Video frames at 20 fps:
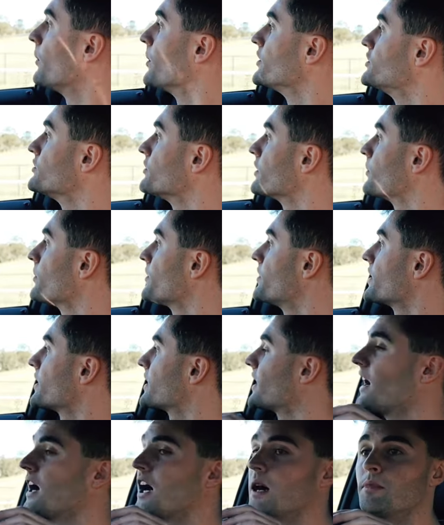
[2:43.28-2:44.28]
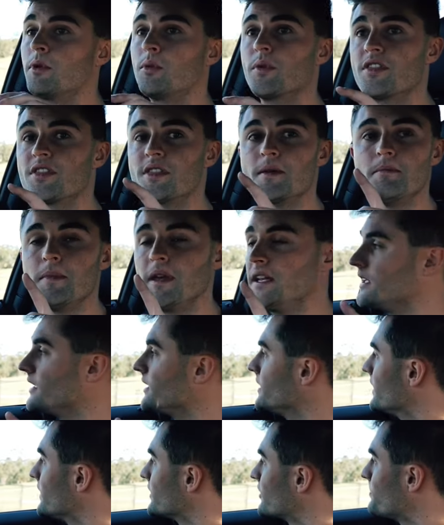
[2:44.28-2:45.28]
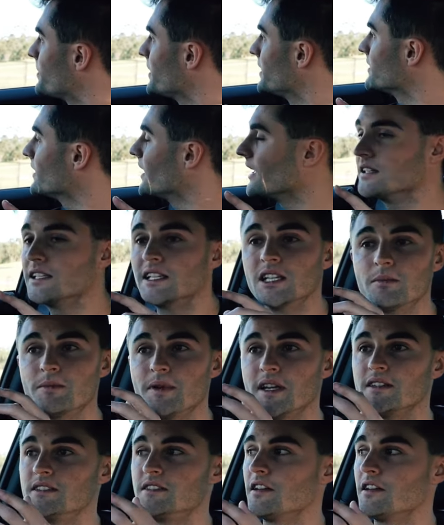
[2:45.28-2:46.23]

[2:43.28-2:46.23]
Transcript: we're doing with the car. But with the Mini, it's been a little bit